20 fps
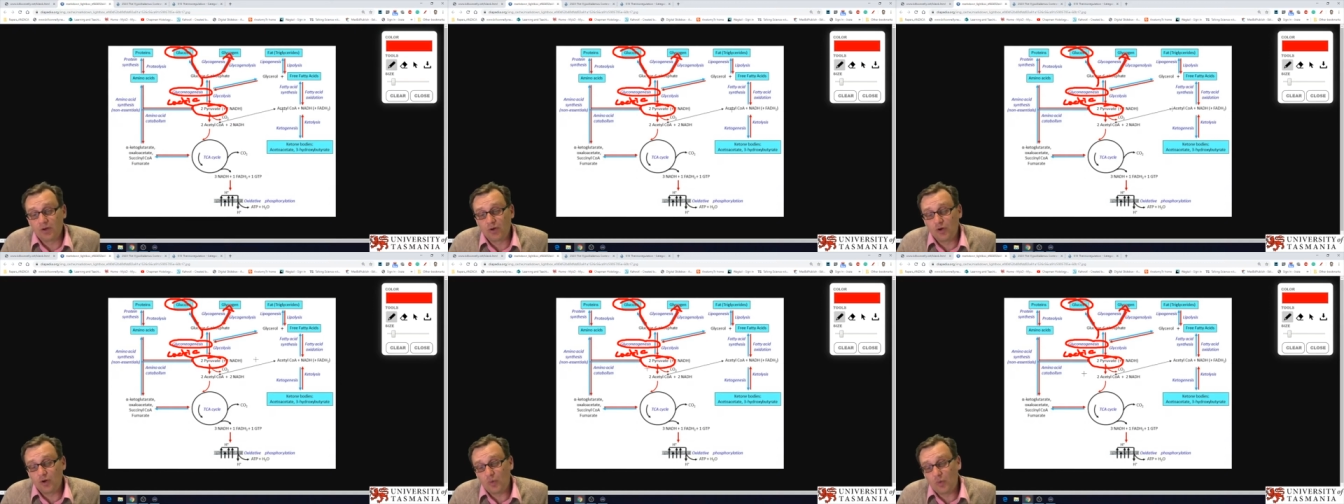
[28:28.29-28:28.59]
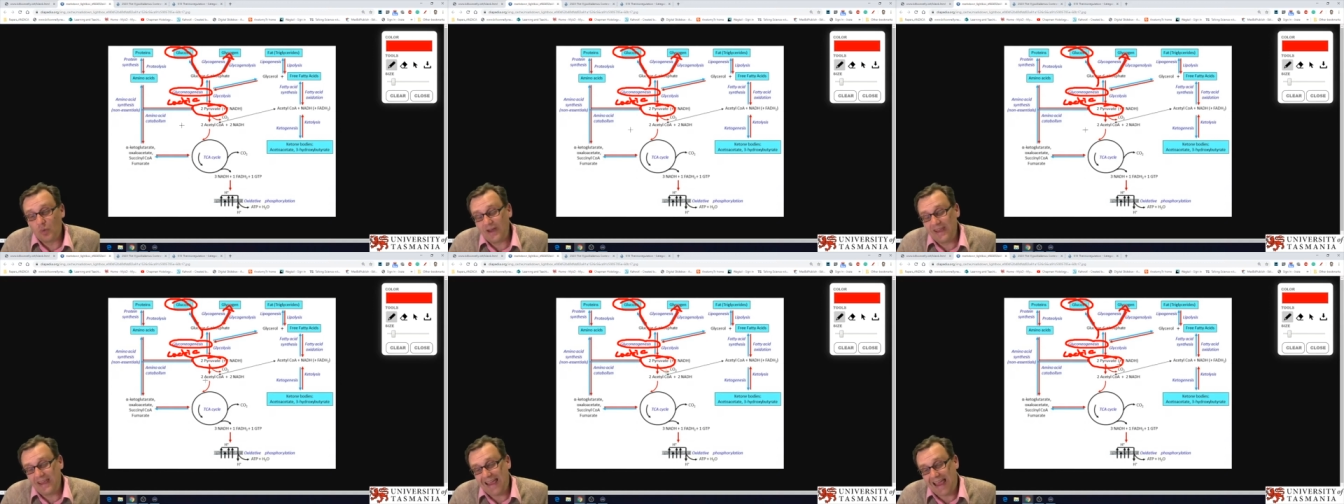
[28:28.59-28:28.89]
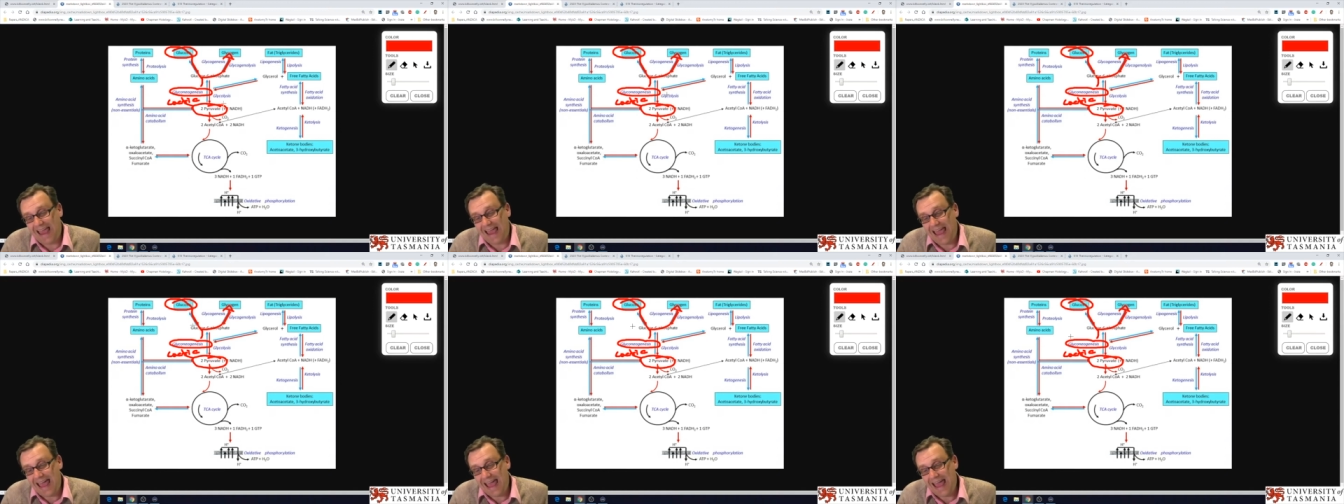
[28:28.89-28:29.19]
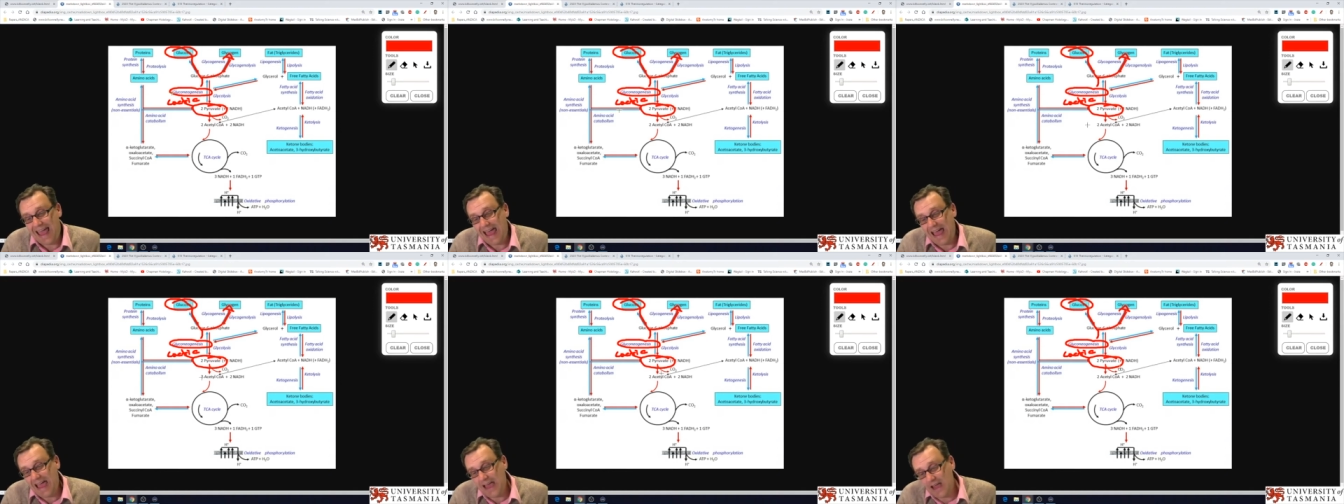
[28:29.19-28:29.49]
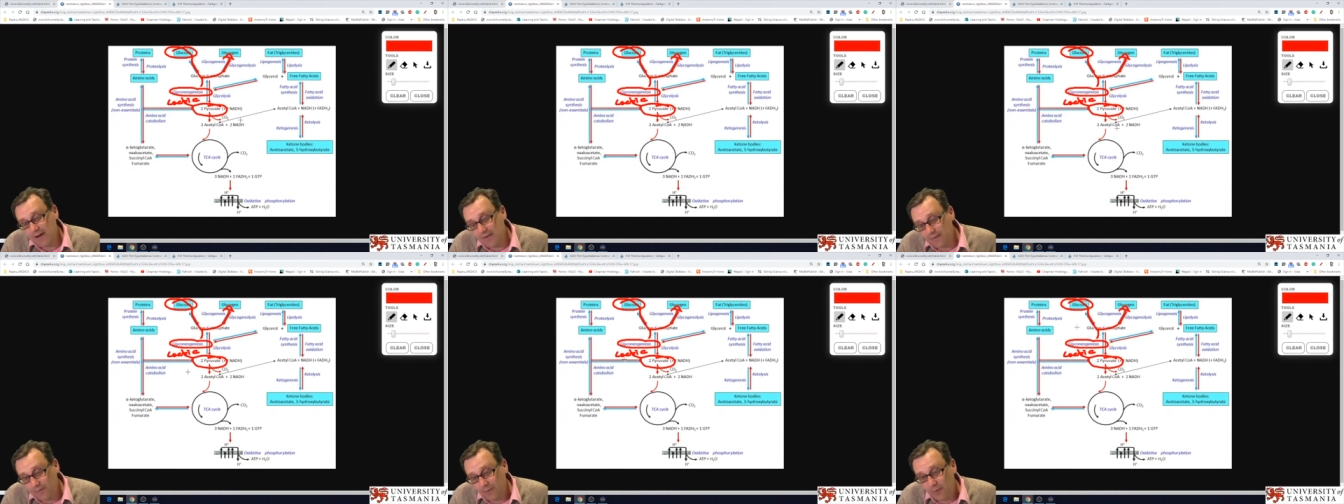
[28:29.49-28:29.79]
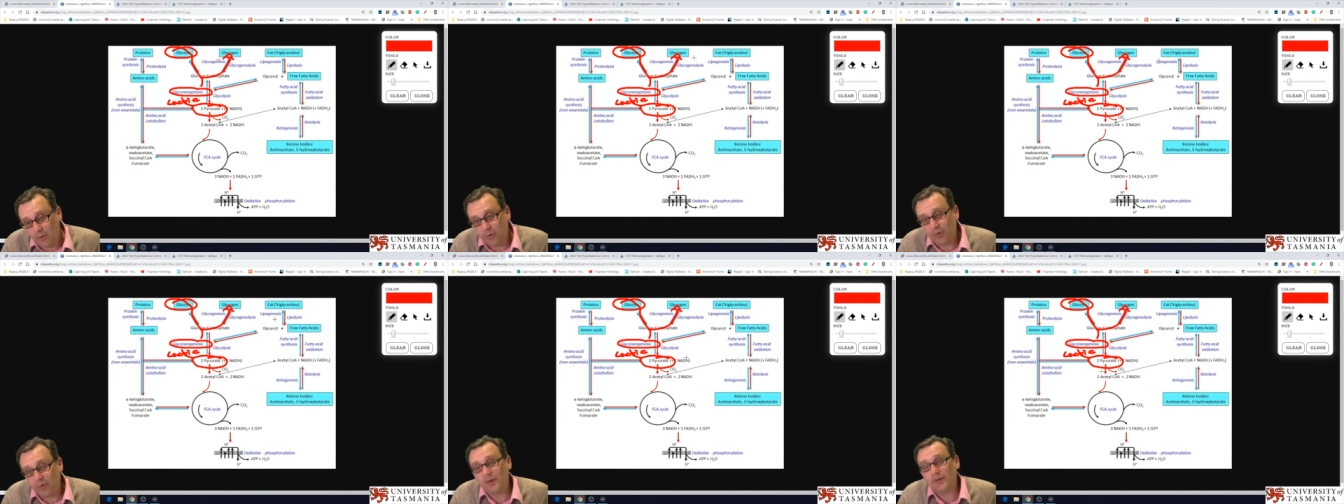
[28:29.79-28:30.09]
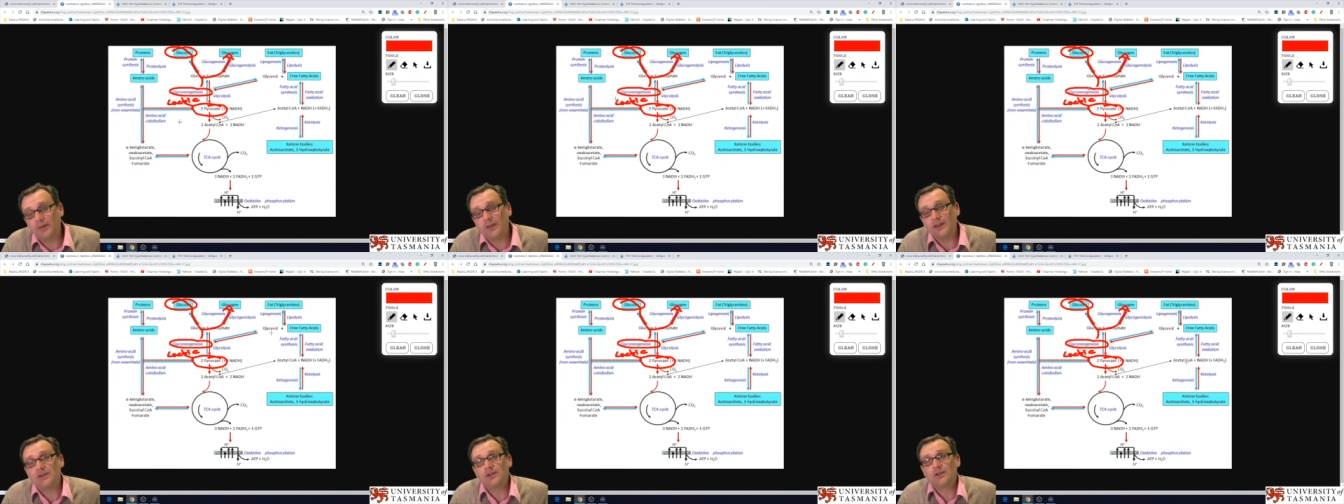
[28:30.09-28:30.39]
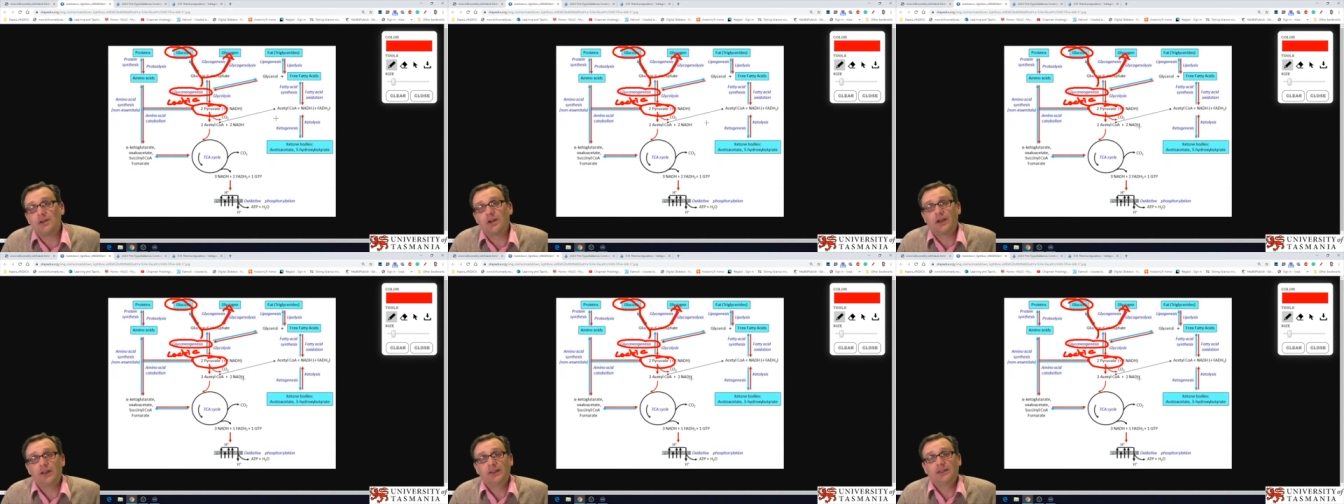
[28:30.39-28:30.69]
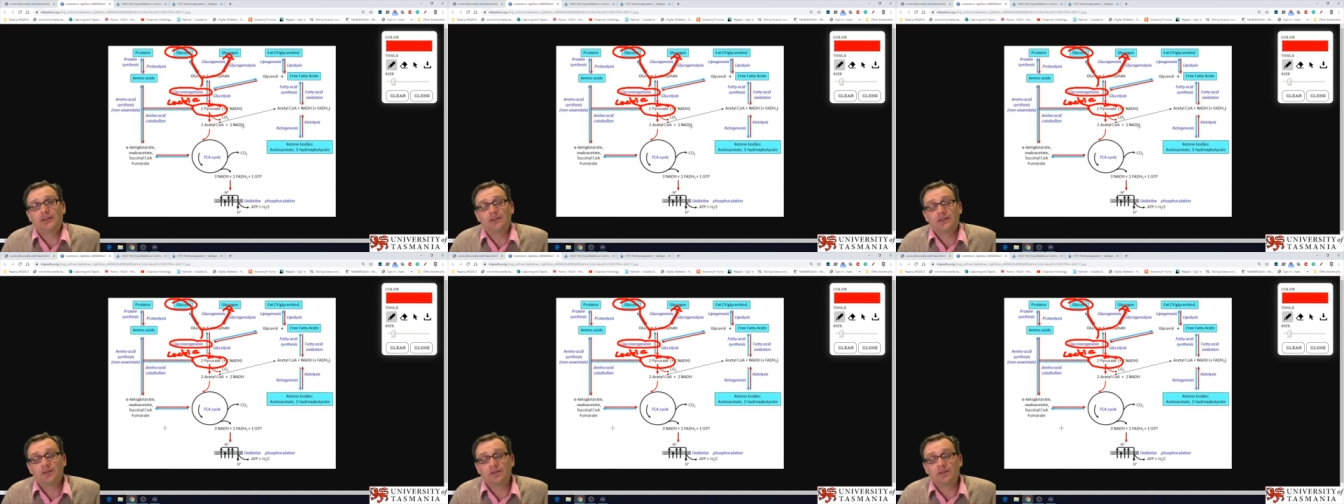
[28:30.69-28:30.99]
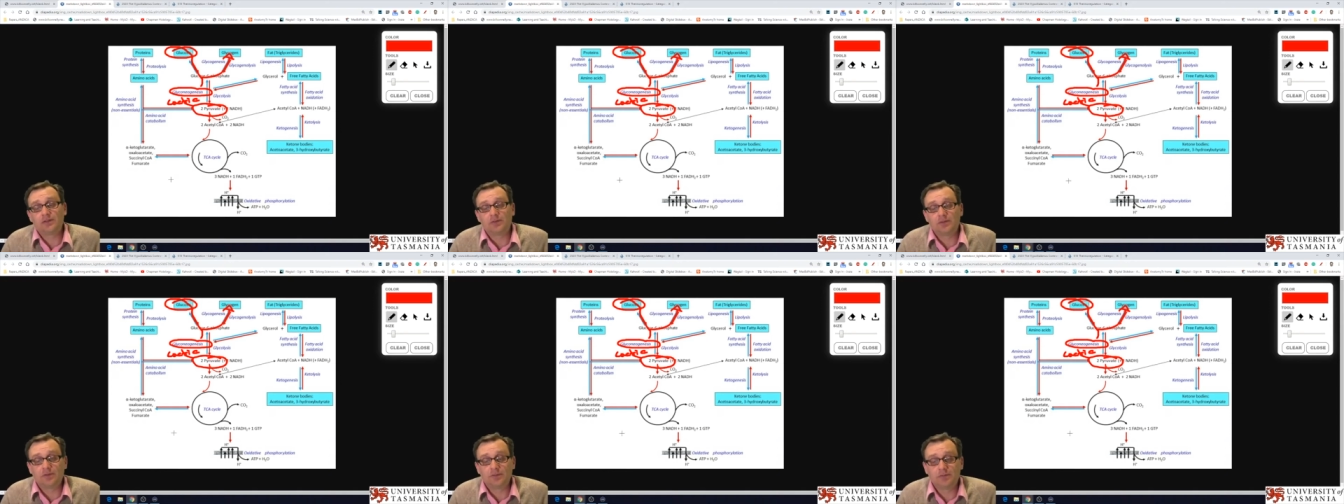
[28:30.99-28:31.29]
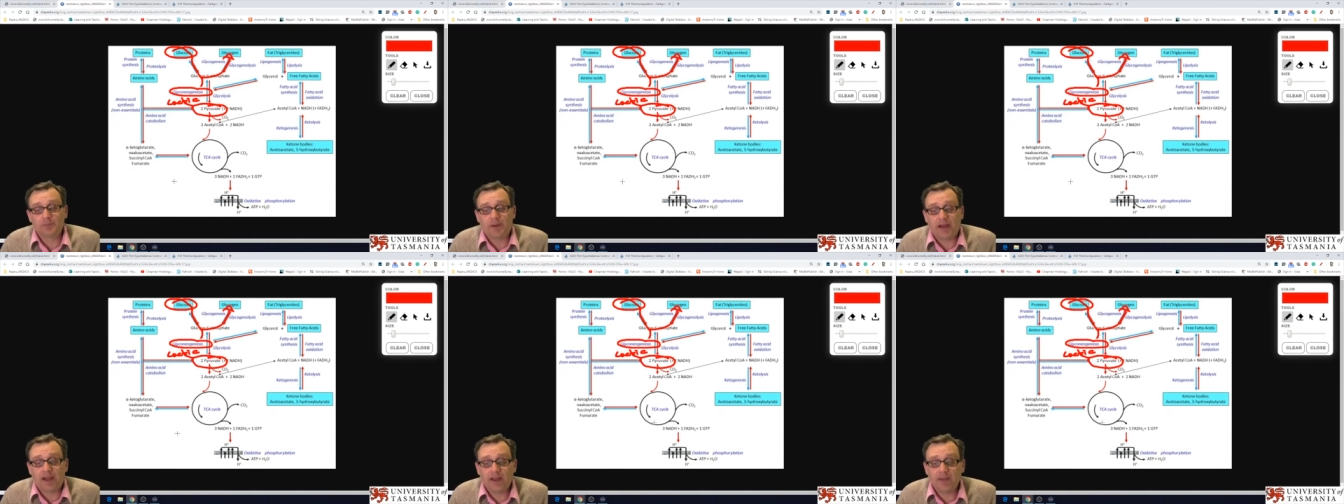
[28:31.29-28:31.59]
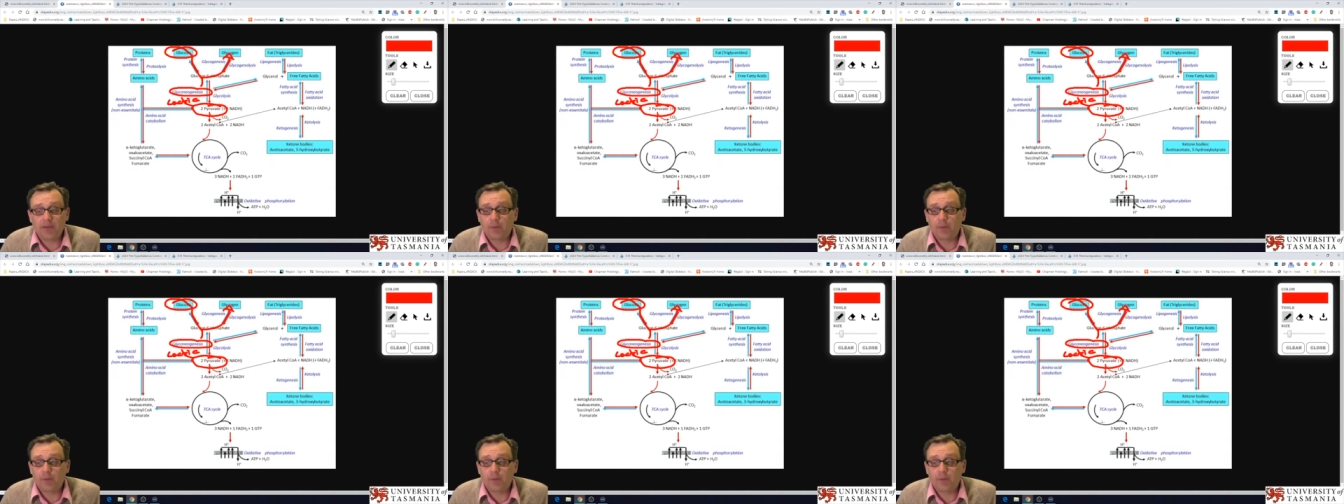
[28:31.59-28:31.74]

So we have all of these nice little